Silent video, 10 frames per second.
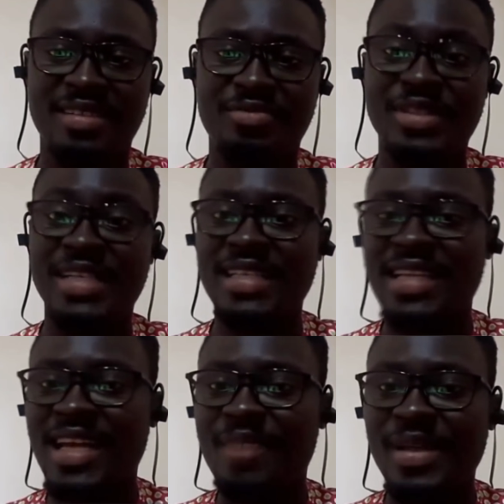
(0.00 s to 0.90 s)
um,
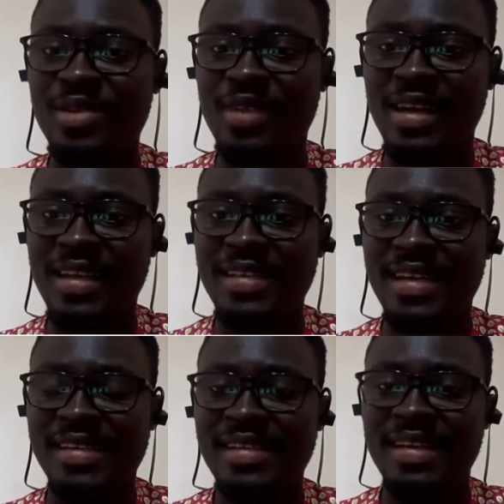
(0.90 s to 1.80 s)
rejected that particular letter
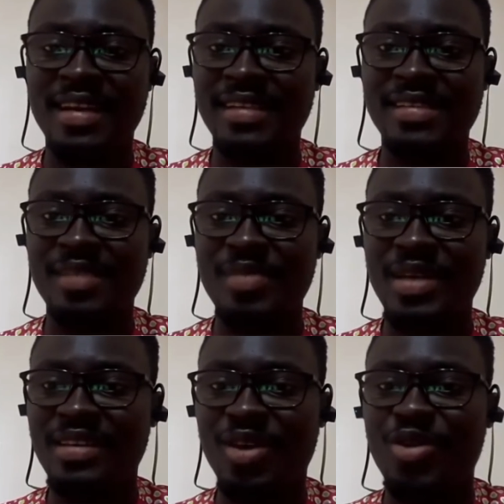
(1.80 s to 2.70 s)
and said that, I
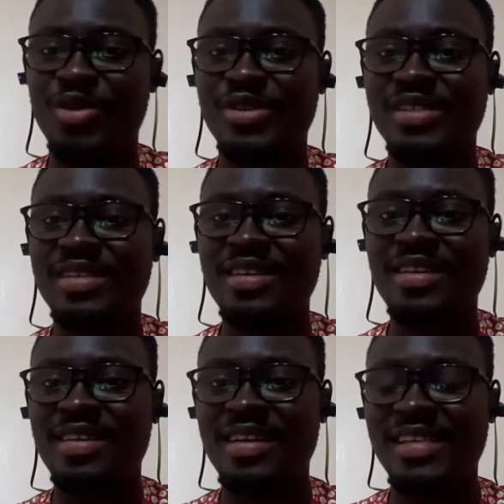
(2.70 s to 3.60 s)
mean, the court
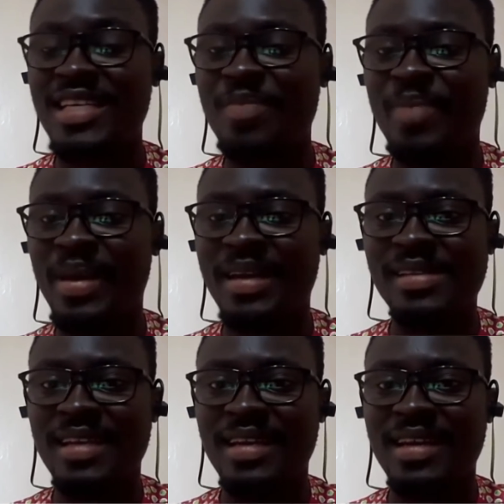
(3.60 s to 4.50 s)
is
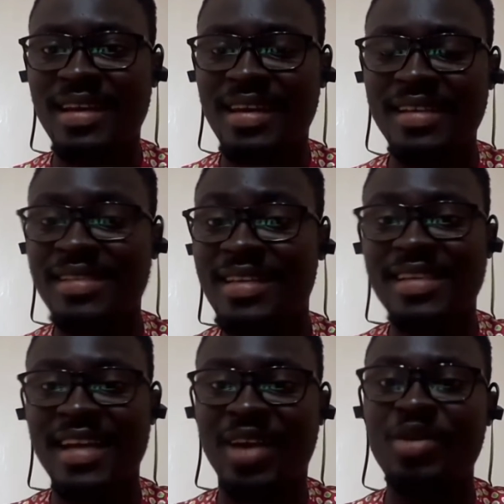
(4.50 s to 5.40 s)
independent and the
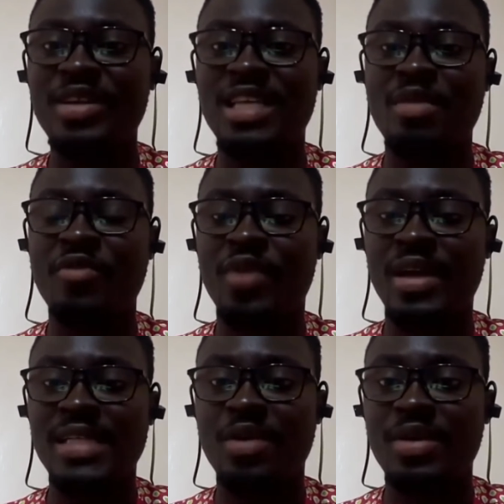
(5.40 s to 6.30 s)
legislature cannot determine for
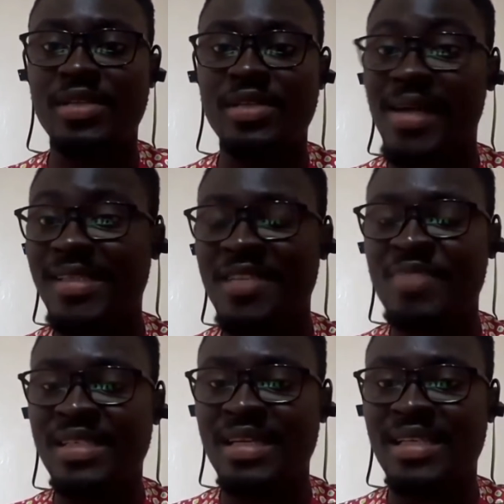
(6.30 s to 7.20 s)
it how it runs in
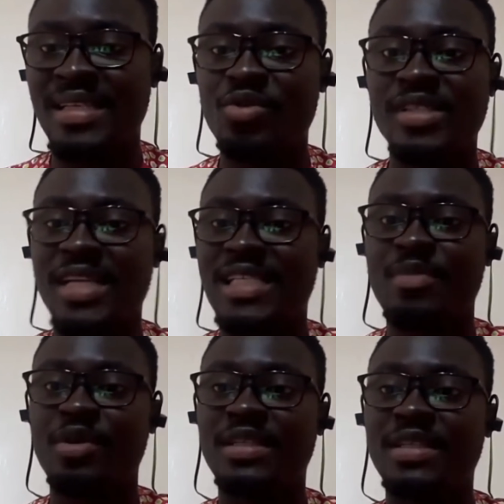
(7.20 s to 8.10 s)
business and no such
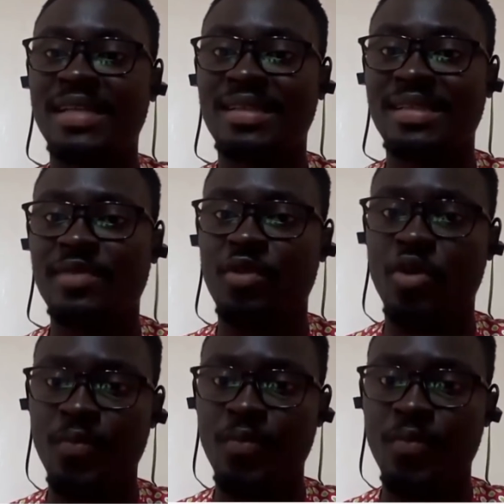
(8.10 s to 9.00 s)
immunity exists for